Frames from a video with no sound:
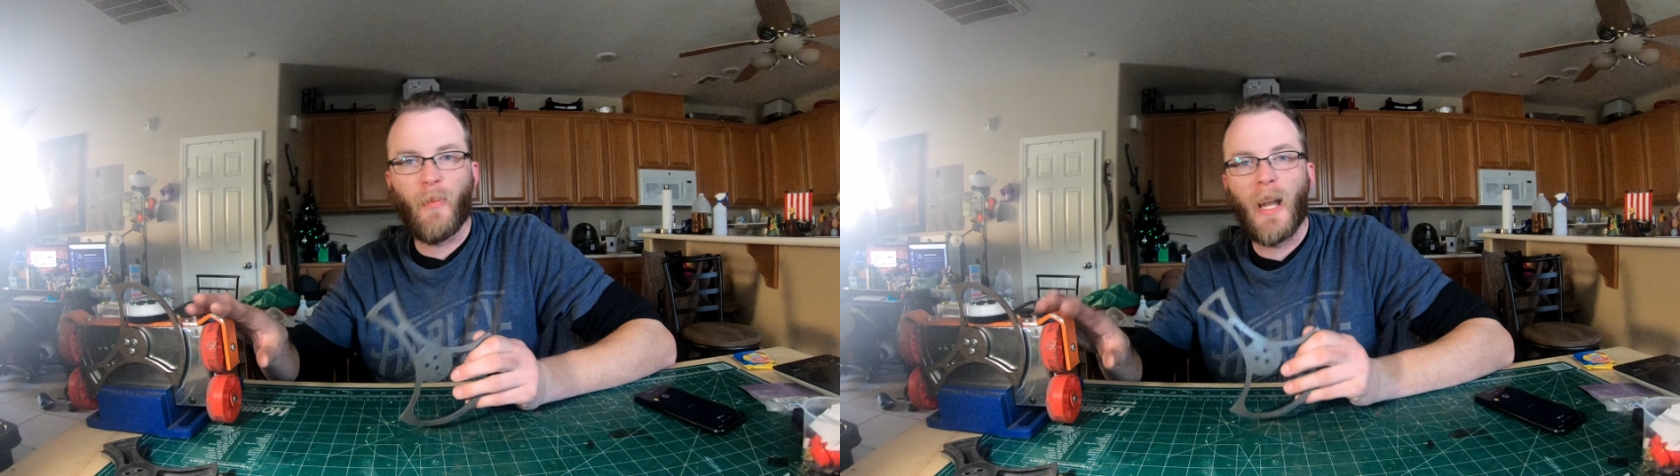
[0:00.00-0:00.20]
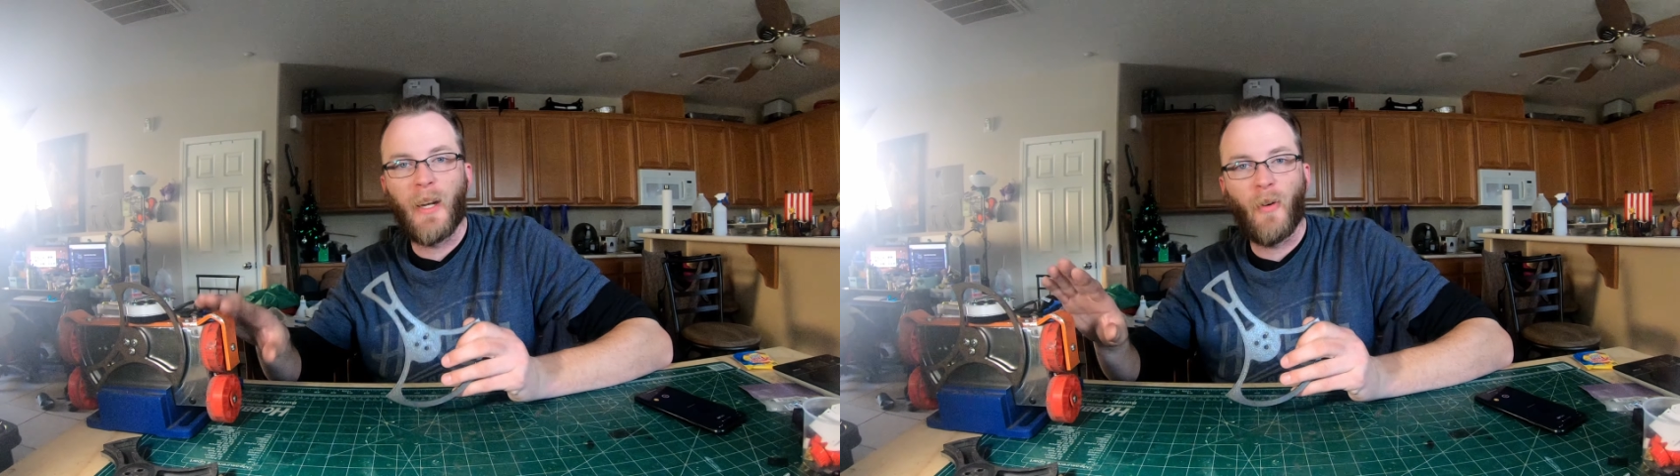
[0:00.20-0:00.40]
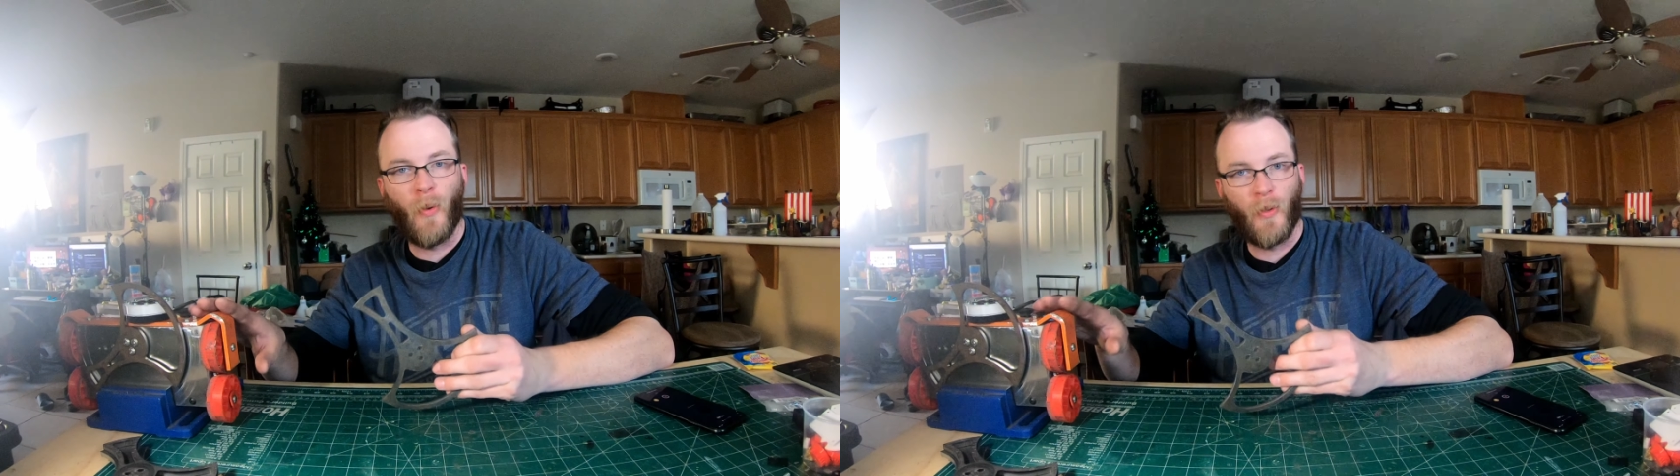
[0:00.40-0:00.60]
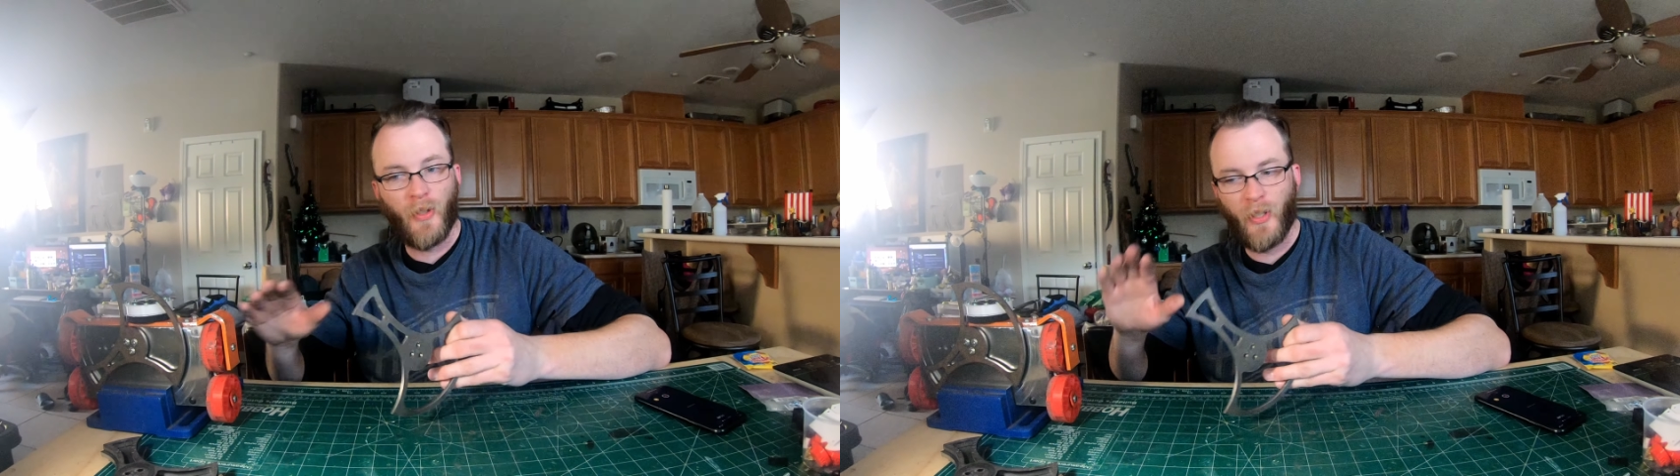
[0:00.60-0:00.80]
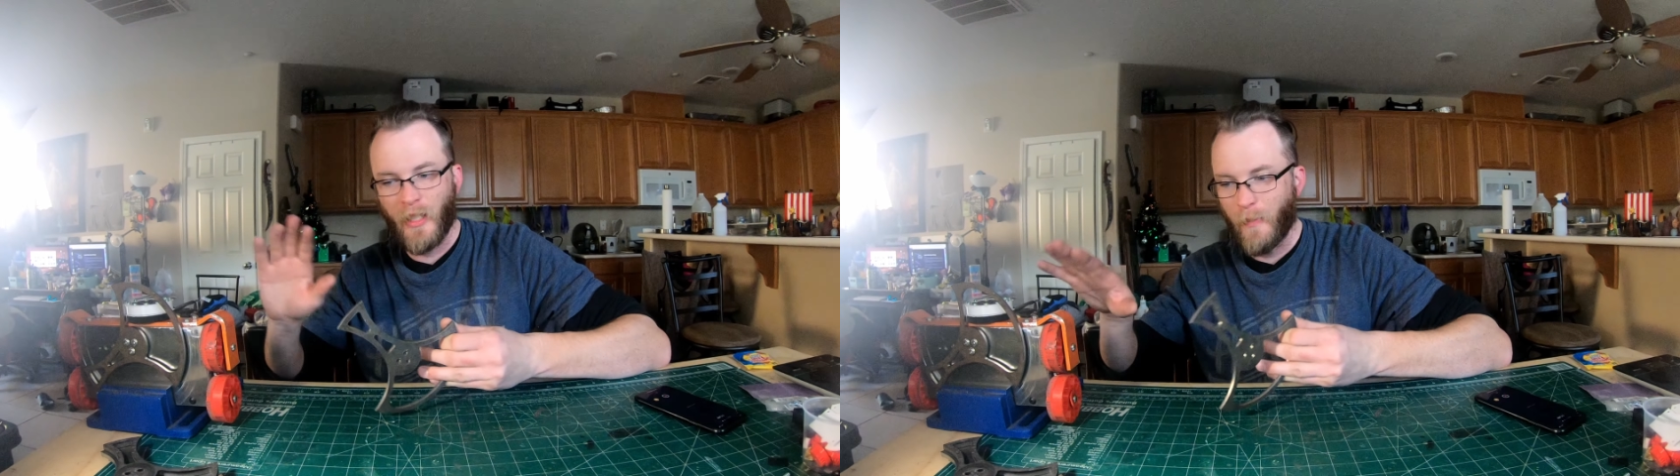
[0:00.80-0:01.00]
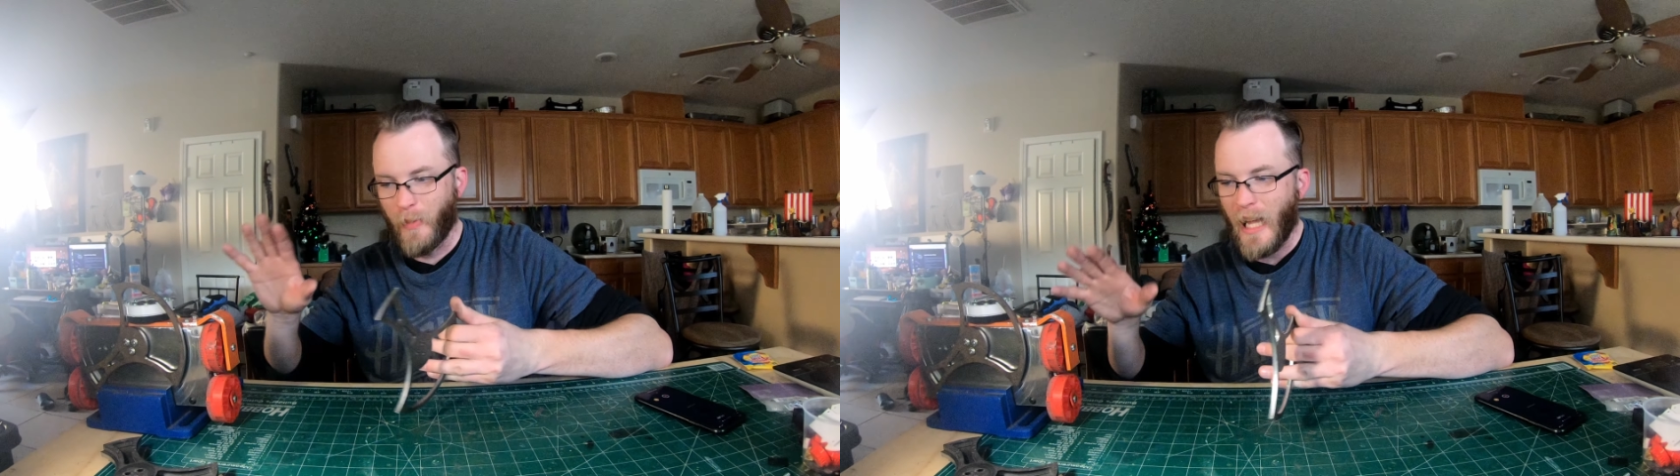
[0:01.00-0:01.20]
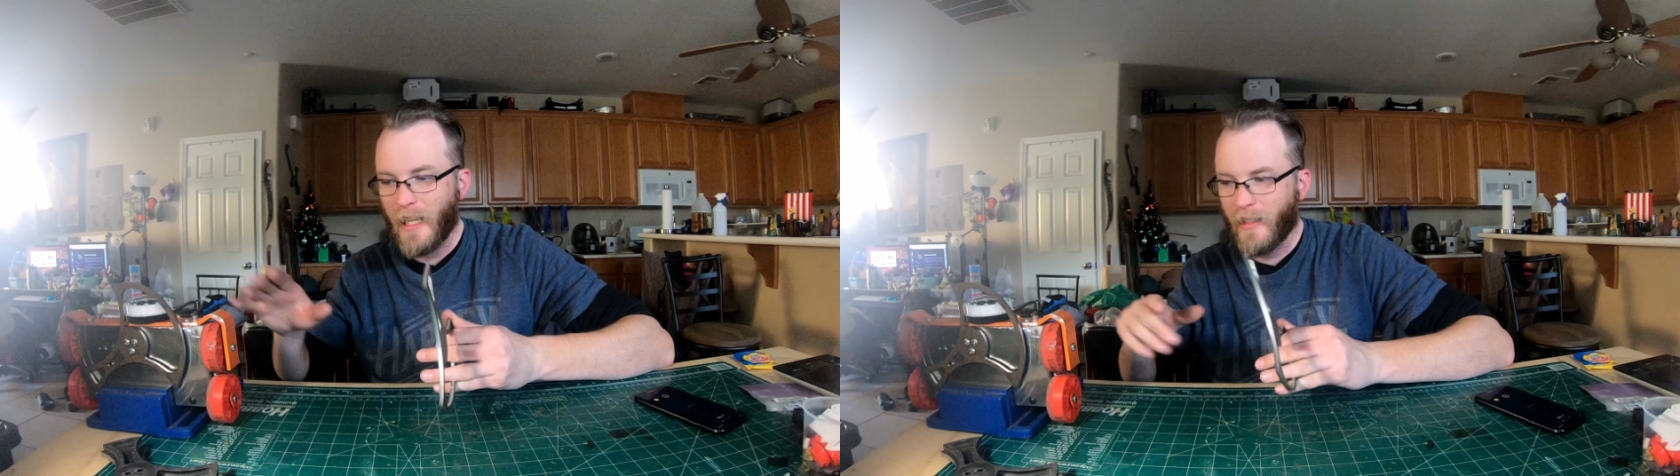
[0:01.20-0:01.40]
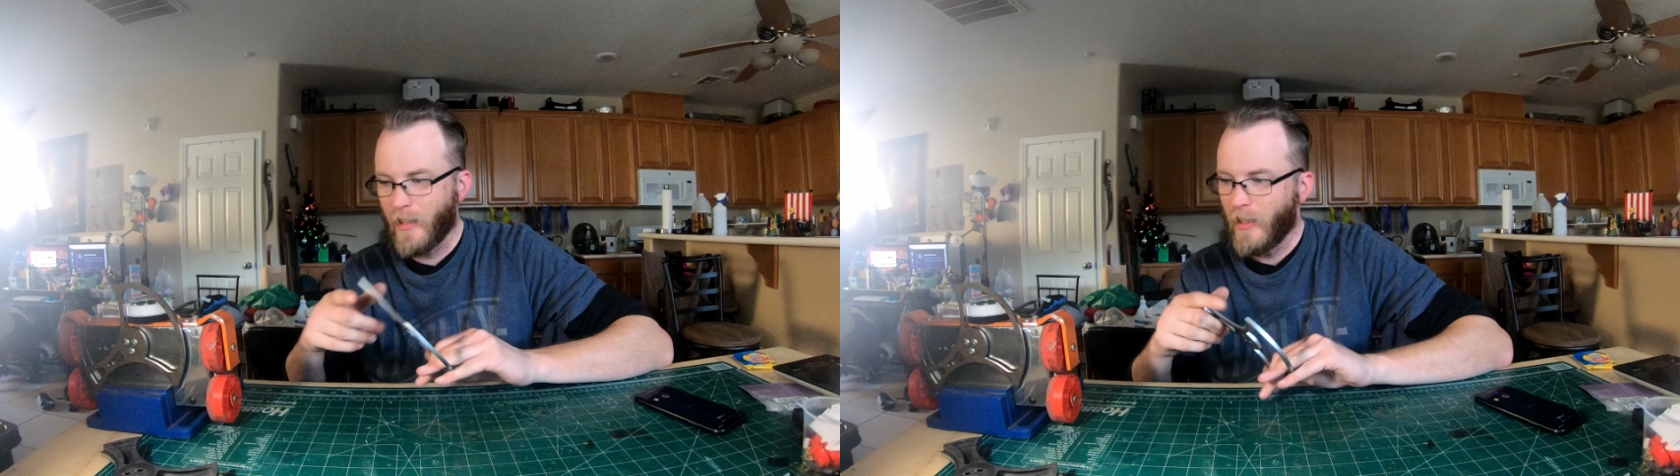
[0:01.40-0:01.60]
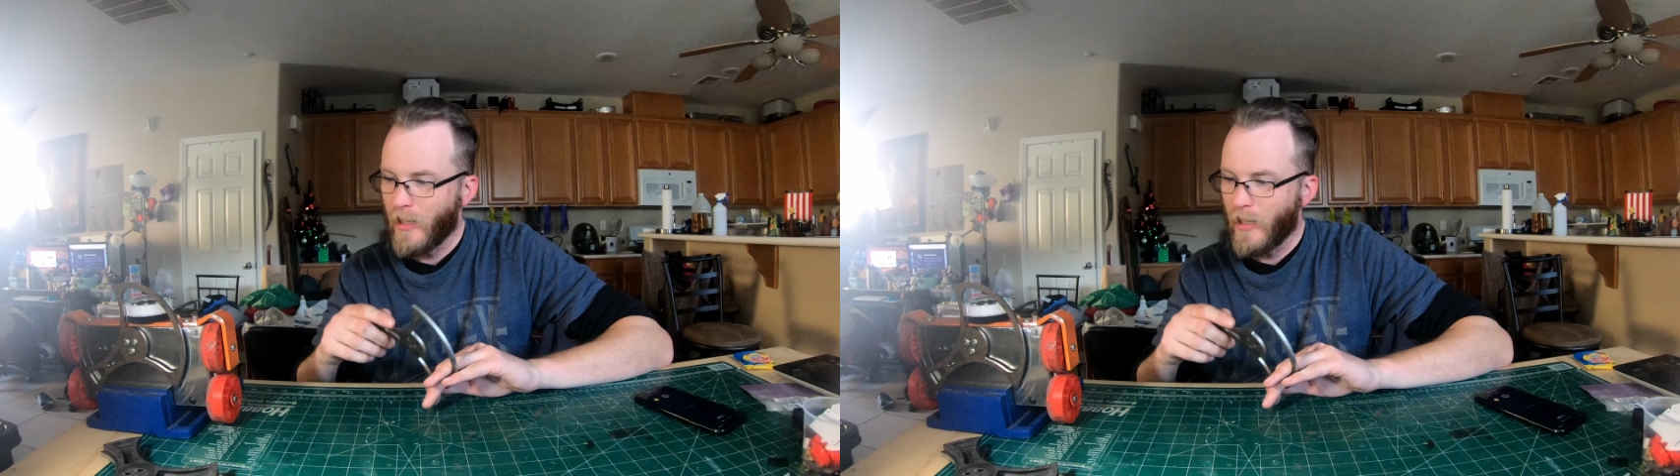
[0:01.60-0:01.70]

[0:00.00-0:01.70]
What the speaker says: red and orange and black.